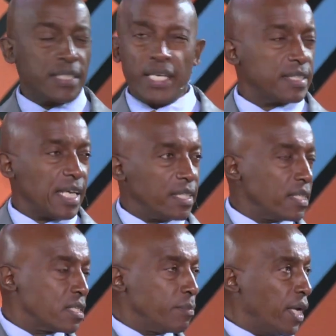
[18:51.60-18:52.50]

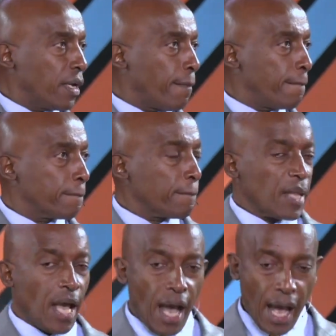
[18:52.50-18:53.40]
intelligent being.
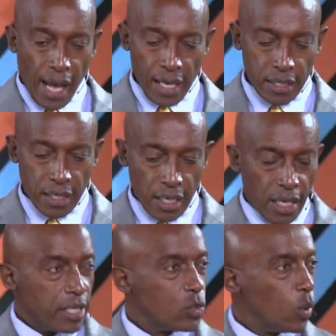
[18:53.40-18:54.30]
And
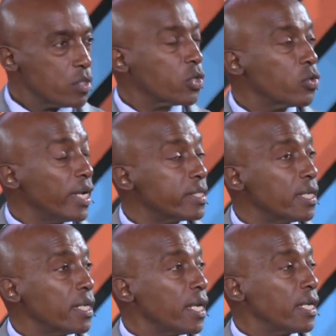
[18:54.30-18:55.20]
it was
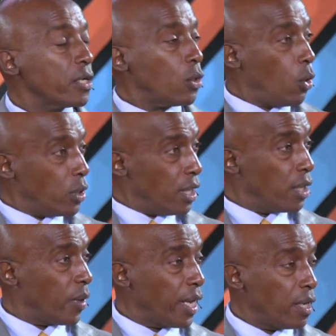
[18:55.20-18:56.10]
created in an orderly
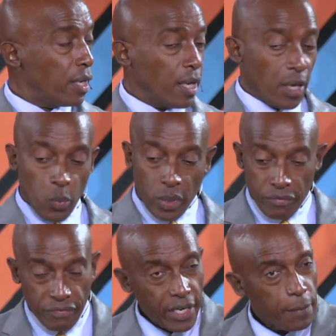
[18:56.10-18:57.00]
way with
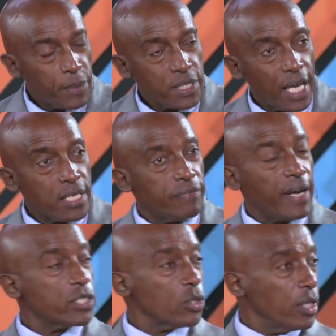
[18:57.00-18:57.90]
very precise fine
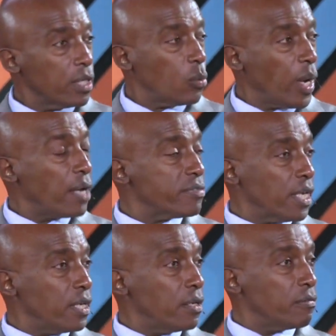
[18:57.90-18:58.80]
tuning, the way I've
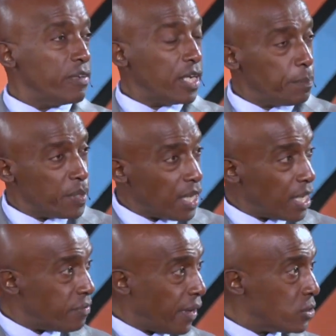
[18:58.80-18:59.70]
said, very precise
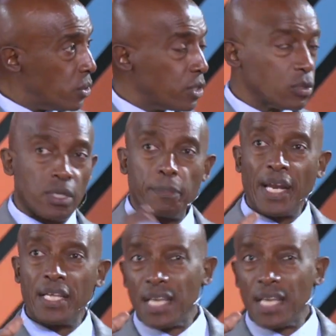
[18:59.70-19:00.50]
fine tuning, so the planets